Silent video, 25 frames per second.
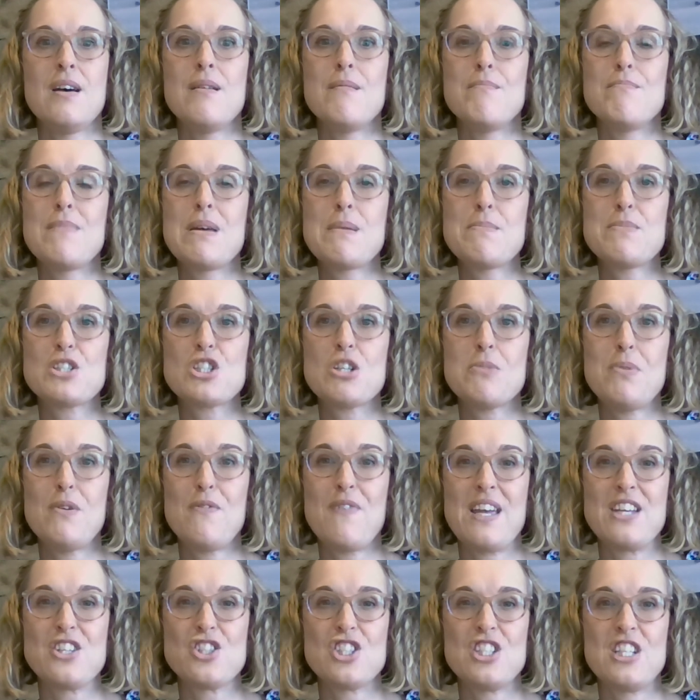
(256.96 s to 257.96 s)
Membership of
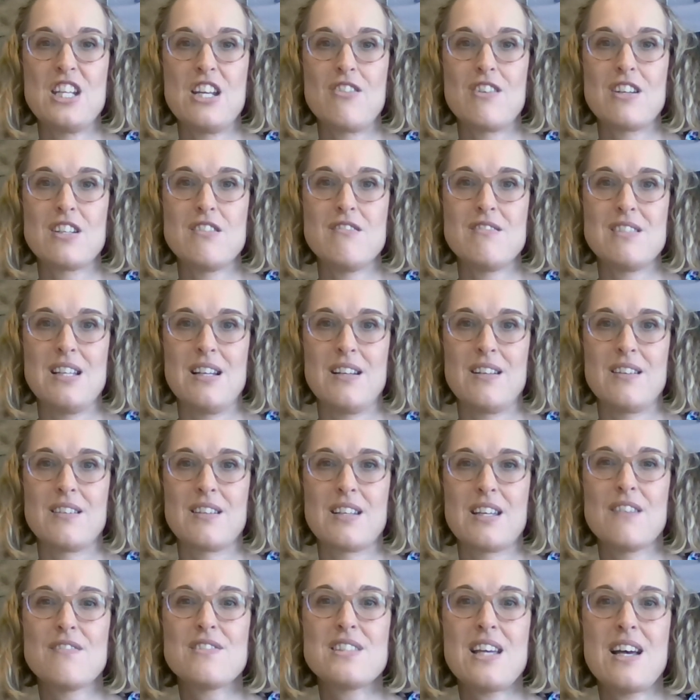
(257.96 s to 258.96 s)
Engineering New Zealand
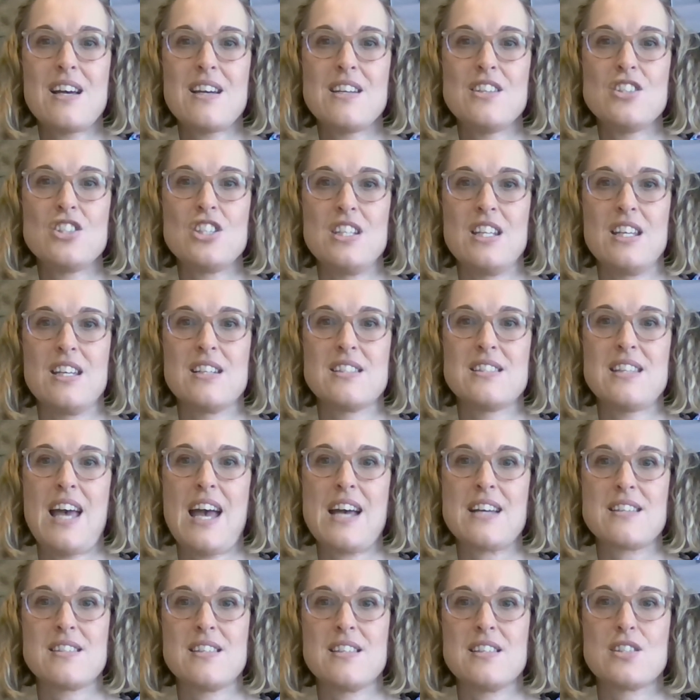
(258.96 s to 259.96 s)
gives our engineers
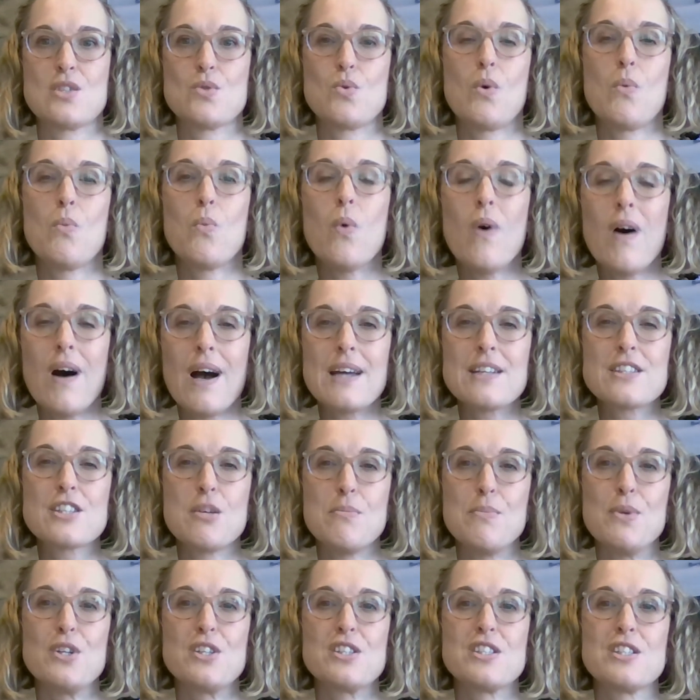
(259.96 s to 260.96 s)
access to a wide
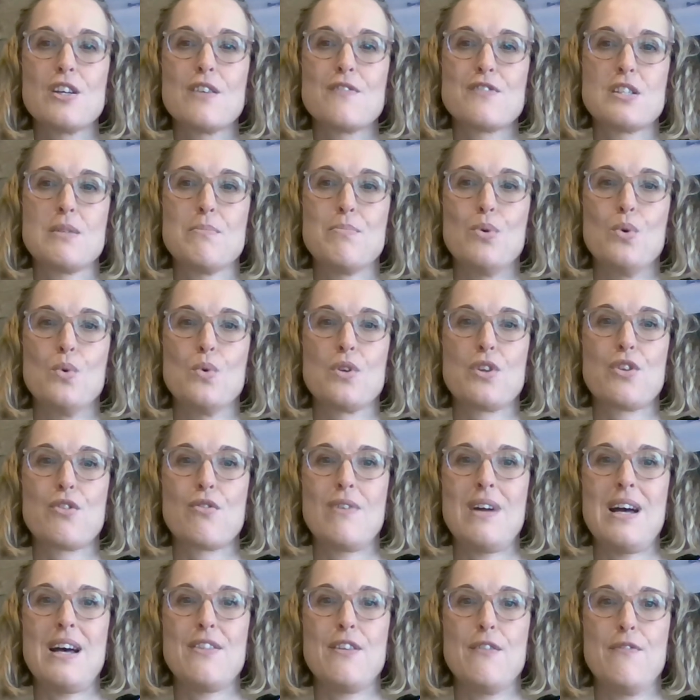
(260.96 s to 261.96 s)
community of support
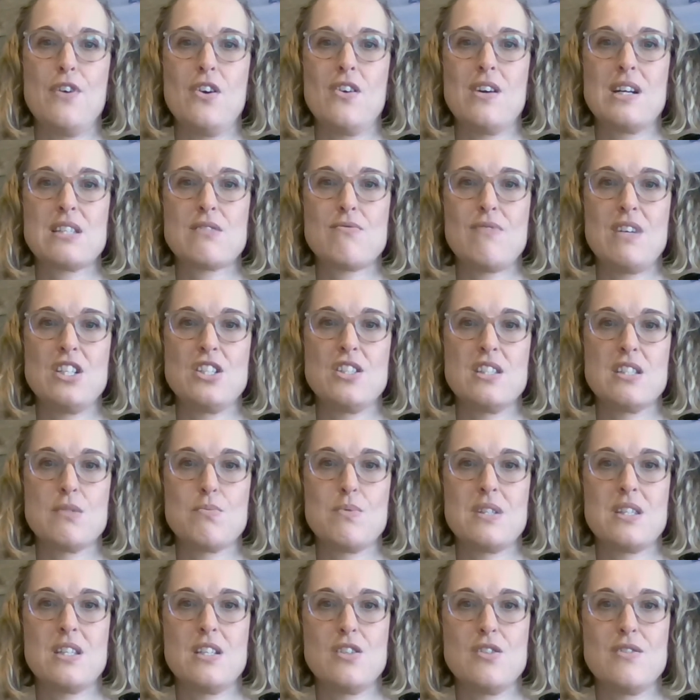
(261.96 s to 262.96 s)
throughout the various regions
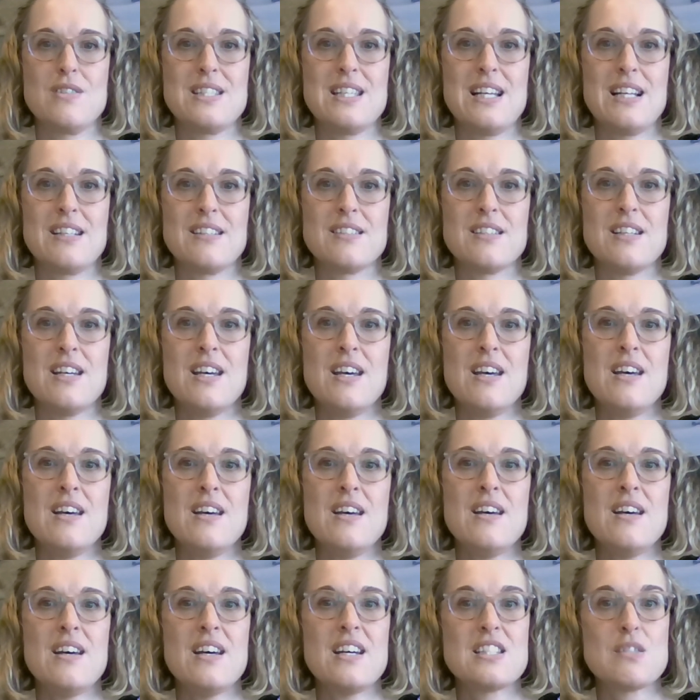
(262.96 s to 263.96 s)
within New Zealand,
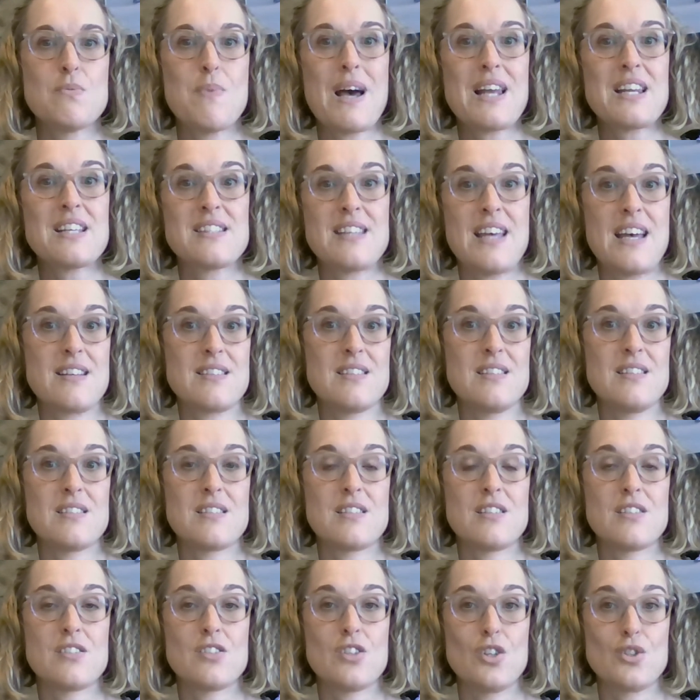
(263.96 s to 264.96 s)
as well as access
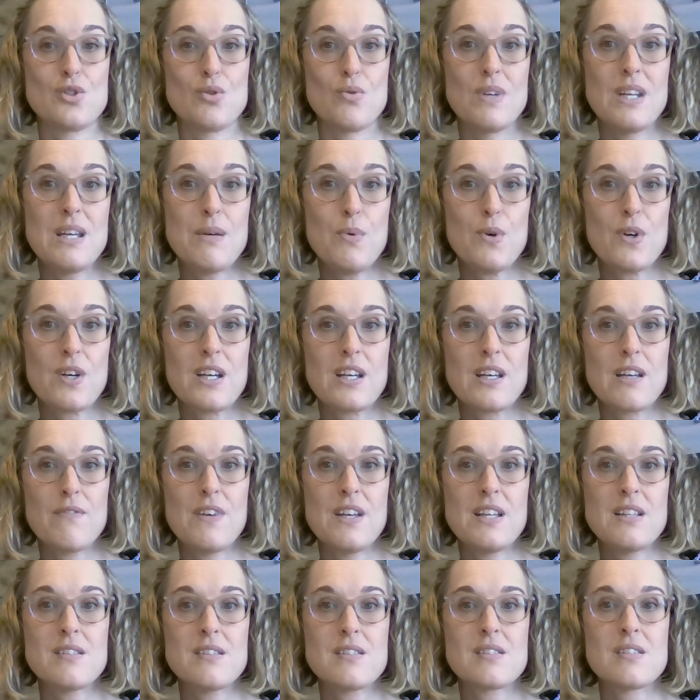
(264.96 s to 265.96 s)
to social networking
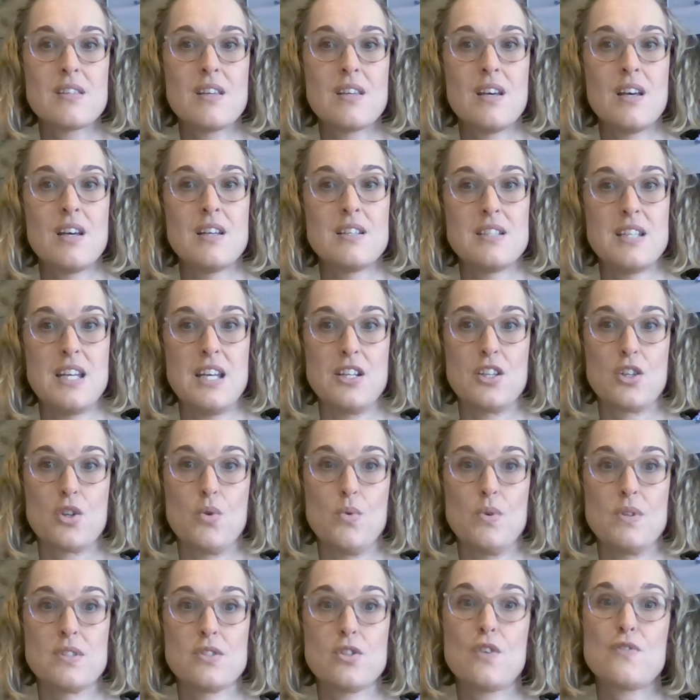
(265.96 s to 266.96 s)
events,
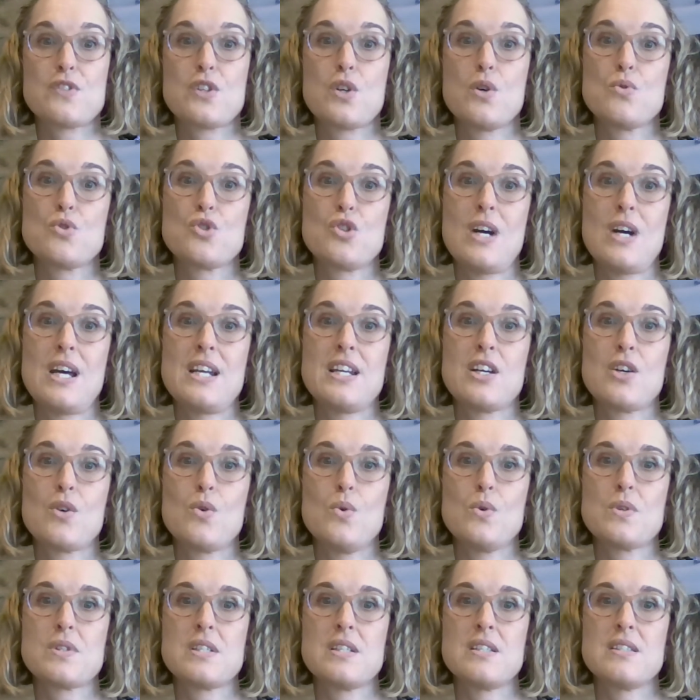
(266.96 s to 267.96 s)
technical and soft skill training
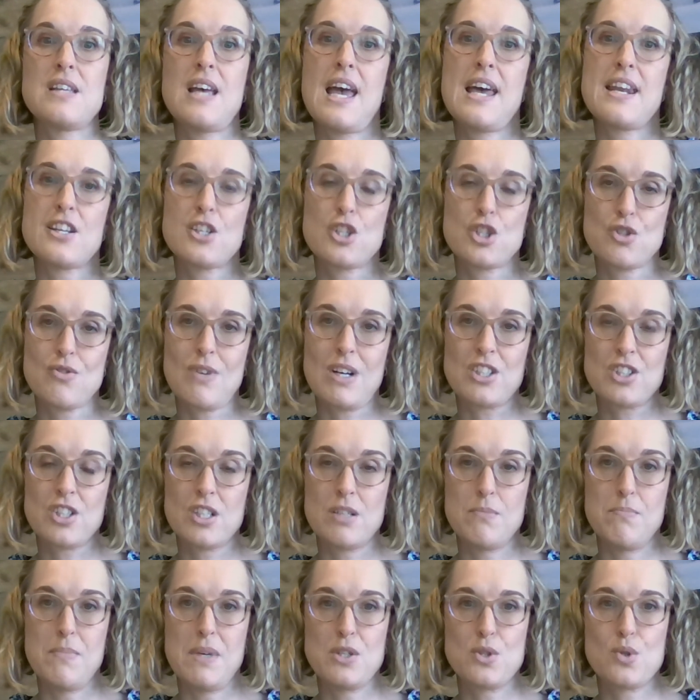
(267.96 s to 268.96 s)
courses, and a
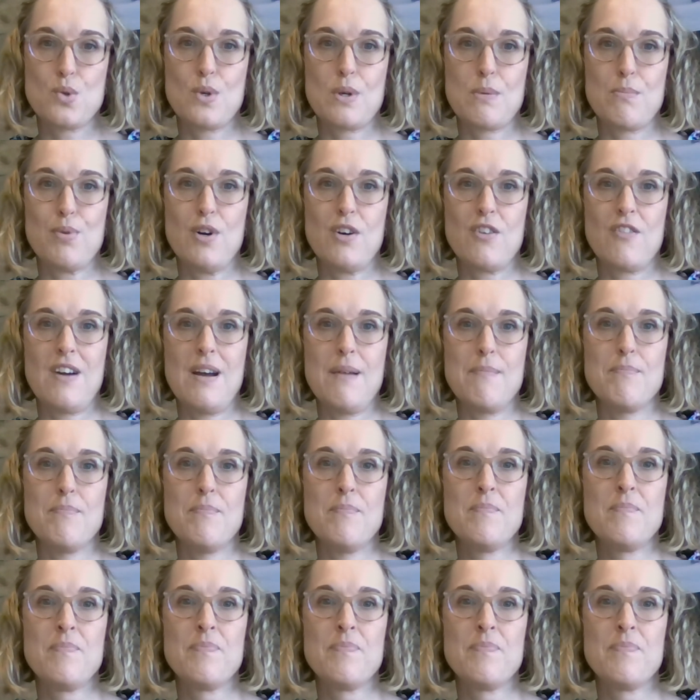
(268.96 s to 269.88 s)
structured mentoring program.